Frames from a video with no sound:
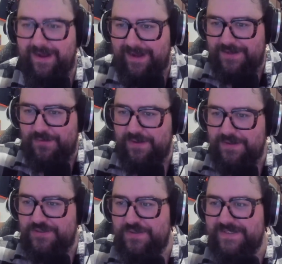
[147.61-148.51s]
I got
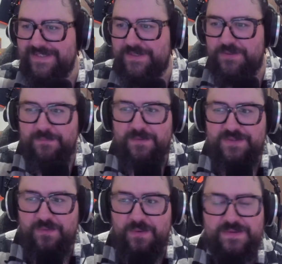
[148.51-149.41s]
Oilers jerseys and a bunch
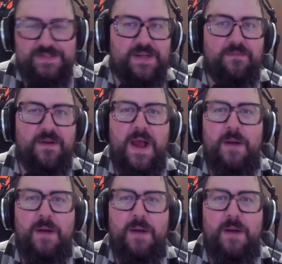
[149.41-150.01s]
of Oilers stuff